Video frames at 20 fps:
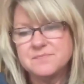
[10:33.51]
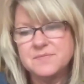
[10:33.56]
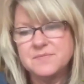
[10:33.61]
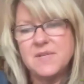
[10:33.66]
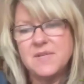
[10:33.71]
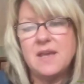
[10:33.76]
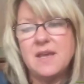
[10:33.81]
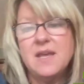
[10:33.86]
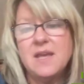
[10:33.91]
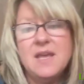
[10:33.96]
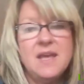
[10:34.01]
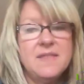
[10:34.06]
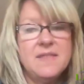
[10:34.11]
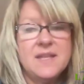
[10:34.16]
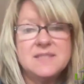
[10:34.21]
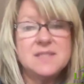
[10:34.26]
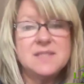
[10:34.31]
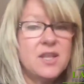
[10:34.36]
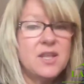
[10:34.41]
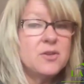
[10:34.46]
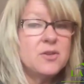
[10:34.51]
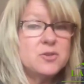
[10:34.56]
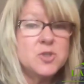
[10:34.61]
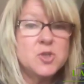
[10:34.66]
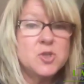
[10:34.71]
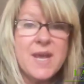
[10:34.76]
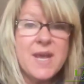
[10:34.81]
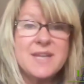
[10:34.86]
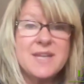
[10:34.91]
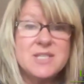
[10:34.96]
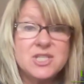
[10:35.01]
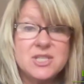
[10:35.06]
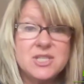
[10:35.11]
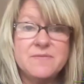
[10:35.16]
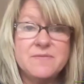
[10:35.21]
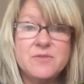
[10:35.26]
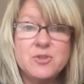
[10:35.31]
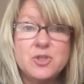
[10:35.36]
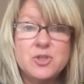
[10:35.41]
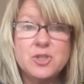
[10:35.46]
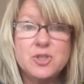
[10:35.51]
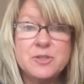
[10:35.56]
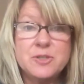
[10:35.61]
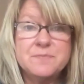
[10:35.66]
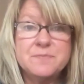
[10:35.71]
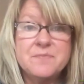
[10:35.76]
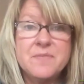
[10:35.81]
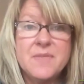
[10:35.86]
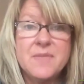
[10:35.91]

Yeah, that's another strategy for sure.